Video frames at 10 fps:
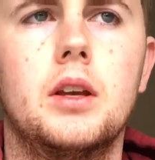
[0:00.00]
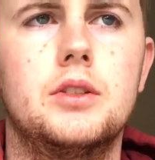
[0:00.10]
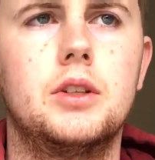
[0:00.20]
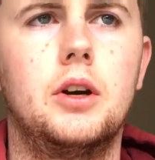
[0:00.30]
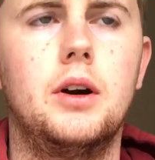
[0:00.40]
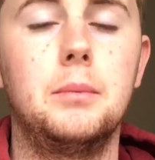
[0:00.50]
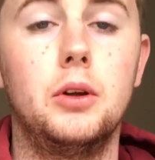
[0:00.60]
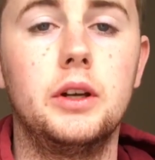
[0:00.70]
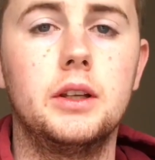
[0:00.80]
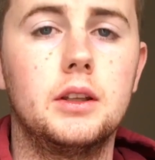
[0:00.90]
So I'm
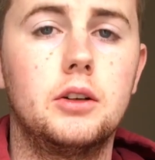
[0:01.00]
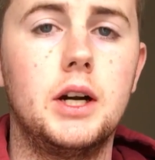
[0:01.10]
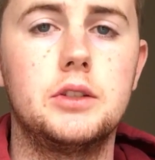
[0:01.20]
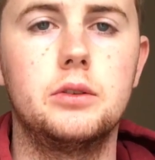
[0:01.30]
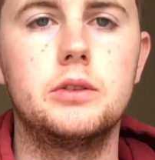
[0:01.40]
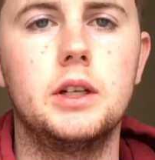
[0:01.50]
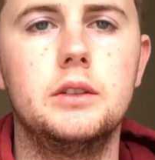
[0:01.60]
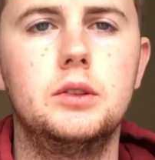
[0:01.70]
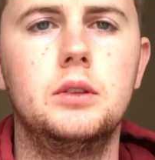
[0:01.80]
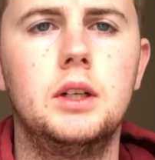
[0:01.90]
looking at the grassroots
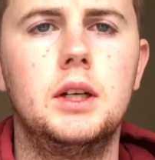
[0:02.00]
level